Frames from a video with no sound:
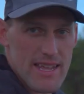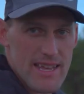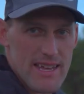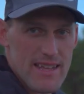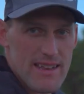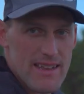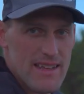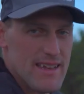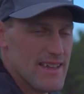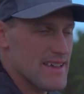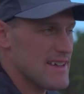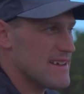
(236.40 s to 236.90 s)

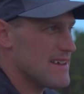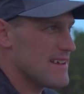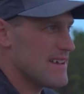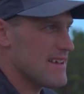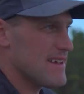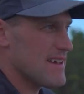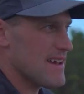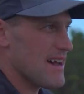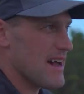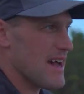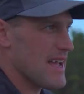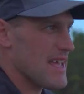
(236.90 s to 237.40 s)
it.
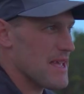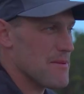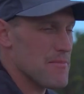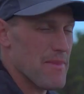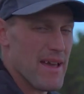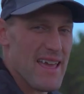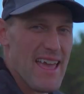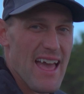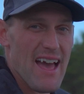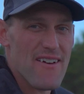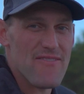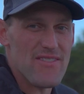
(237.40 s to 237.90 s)
It
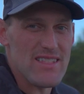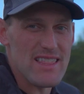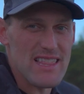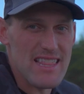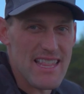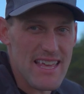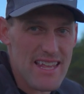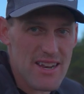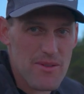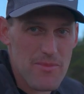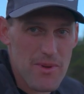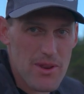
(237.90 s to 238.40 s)
may have a
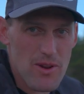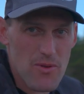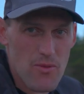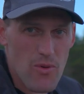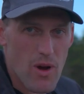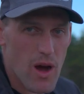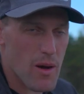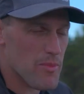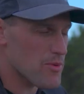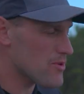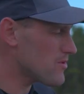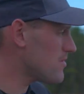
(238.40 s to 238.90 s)
little bit of
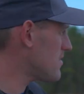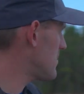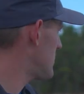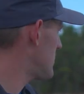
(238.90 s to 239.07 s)
wobble,